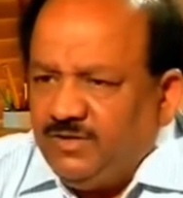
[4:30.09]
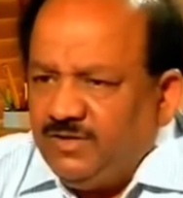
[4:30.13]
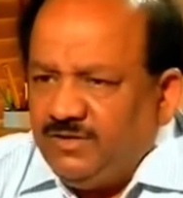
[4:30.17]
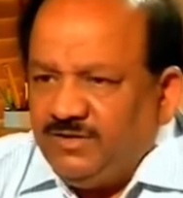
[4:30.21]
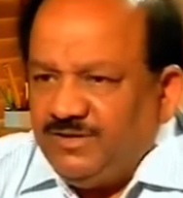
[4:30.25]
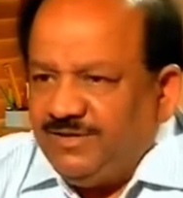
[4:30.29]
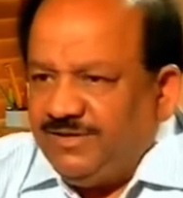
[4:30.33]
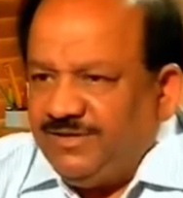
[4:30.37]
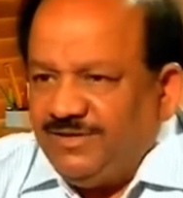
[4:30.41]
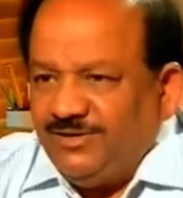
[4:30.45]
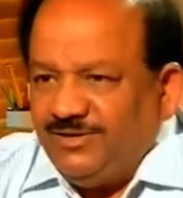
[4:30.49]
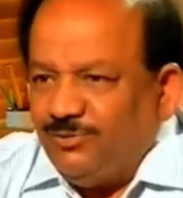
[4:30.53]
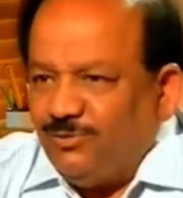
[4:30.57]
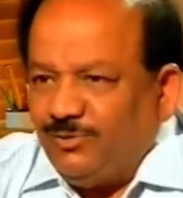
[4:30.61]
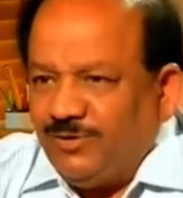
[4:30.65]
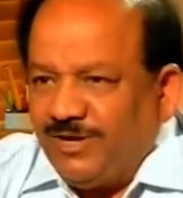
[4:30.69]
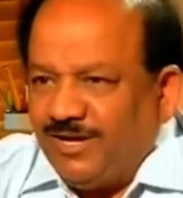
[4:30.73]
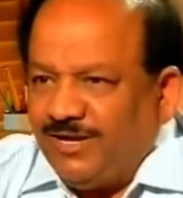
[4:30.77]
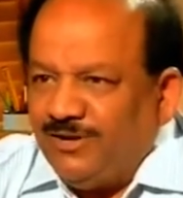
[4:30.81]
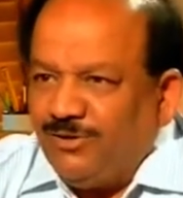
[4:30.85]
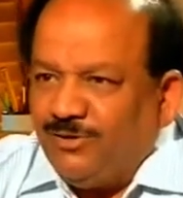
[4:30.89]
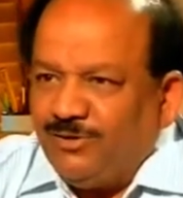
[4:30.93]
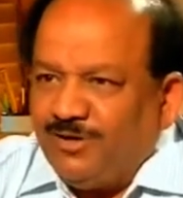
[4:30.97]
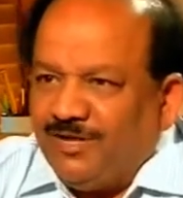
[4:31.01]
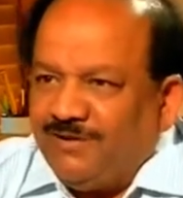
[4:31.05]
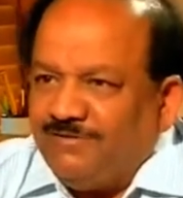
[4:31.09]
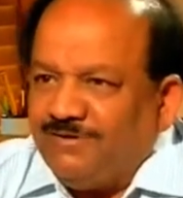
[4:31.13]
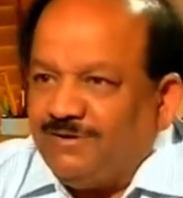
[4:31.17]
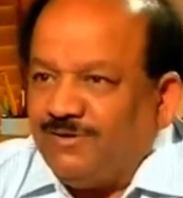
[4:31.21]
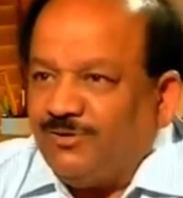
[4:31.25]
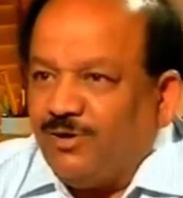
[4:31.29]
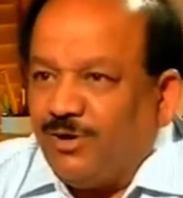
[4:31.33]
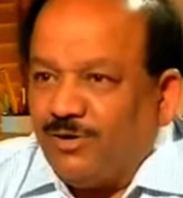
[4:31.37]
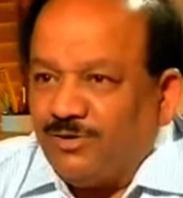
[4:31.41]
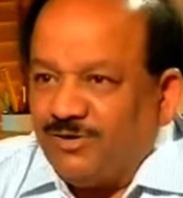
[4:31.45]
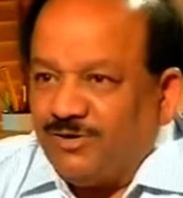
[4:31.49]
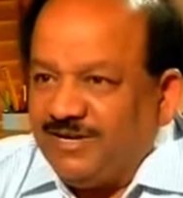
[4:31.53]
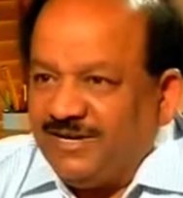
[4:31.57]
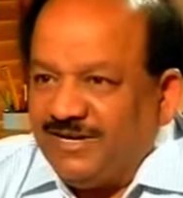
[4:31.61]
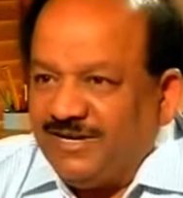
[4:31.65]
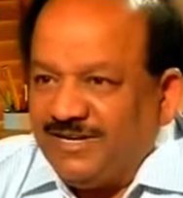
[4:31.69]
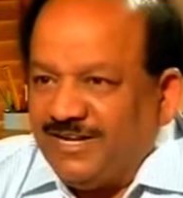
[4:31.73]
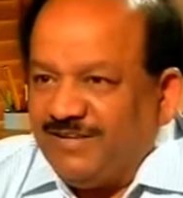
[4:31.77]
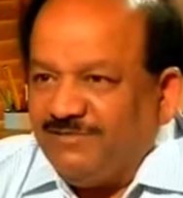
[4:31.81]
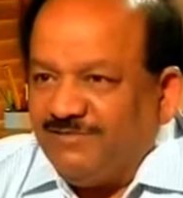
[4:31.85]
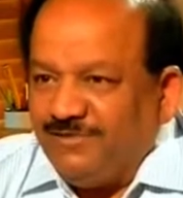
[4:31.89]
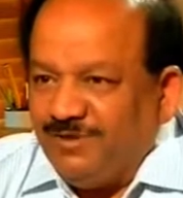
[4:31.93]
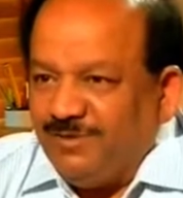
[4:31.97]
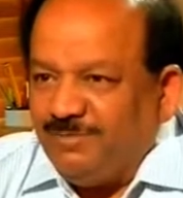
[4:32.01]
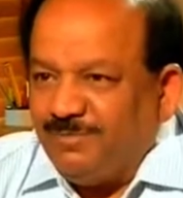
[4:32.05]
You see, you cannot have a doctor
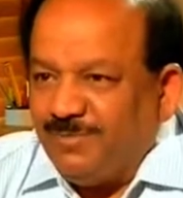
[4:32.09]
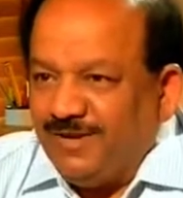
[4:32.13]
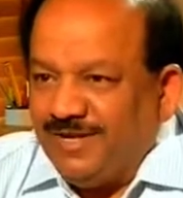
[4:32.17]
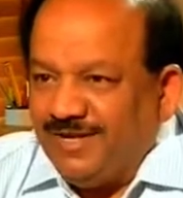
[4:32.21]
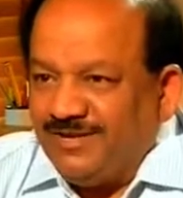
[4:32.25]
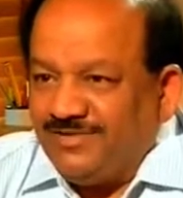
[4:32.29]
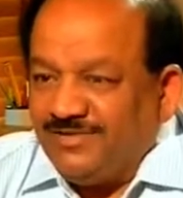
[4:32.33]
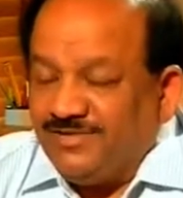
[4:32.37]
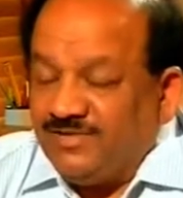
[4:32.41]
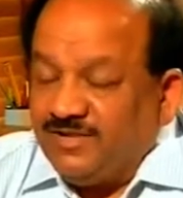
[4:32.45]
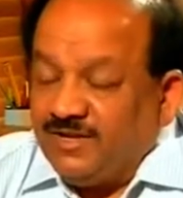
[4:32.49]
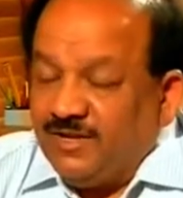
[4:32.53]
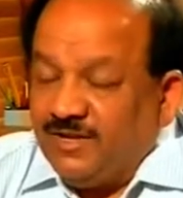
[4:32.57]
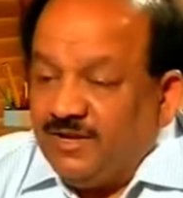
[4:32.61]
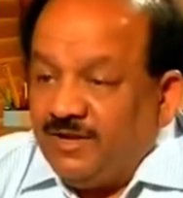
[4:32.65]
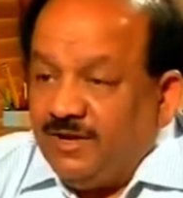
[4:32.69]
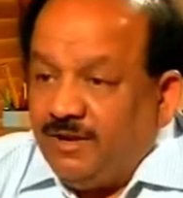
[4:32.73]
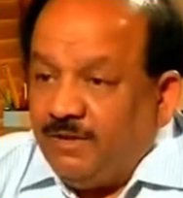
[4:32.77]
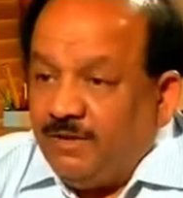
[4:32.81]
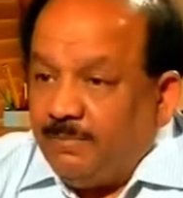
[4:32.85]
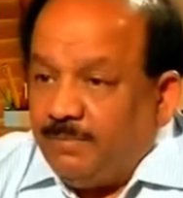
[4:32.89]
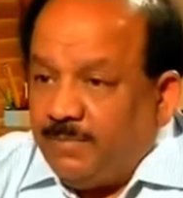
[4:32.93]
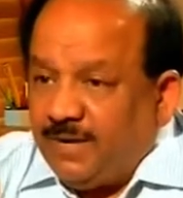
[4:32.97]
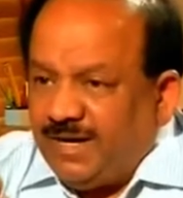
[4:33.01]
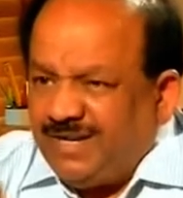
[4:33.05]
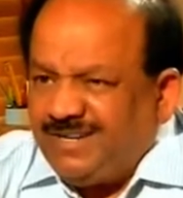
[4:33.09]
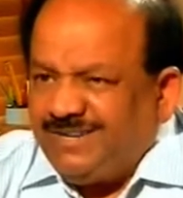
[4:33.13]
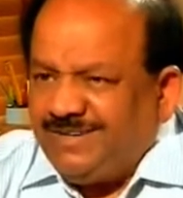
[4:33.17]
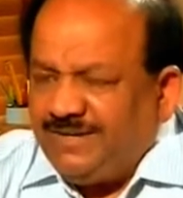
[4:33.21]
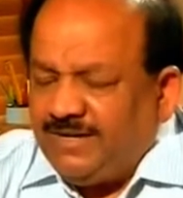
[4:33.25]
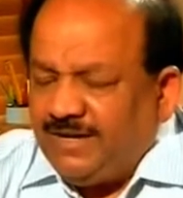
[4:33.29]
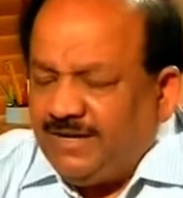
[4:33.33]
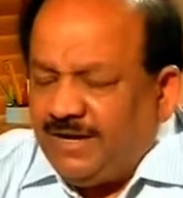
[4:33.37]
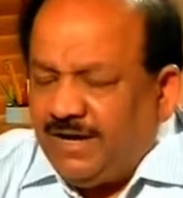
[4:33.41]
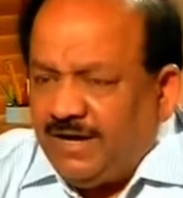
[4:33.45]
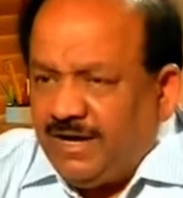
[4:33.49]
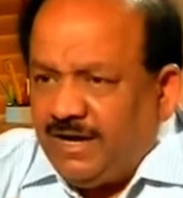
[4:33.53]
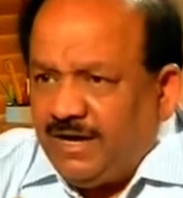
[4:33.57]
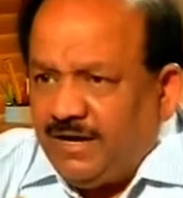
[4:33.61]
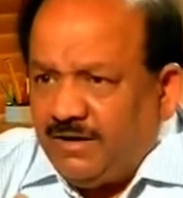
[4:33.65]
at every place, but